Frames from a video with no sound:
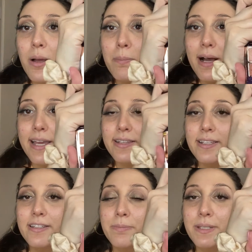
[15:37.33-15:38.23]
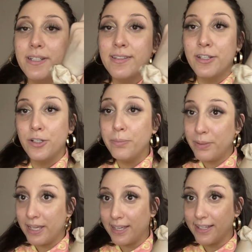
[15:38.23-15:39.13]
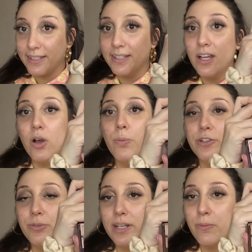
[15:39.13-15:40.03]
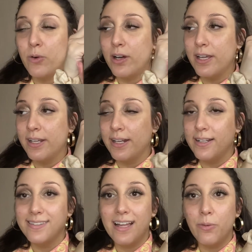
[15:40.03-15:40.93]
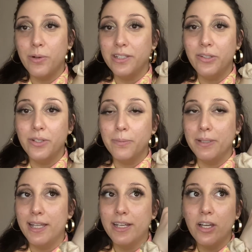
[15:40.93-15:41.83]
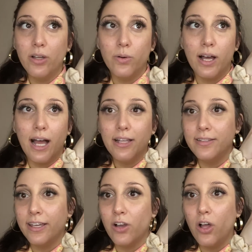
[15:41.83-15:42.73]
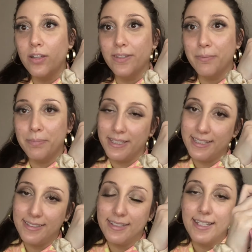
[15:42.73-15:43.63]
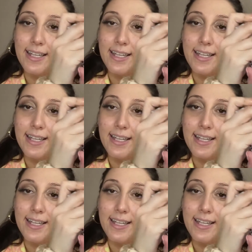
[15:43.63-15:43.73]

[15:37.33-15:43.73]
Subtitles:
buying this because I couldn't pick which one I wanted, and it's not one that you can be like, oh, I'll take all of them, please.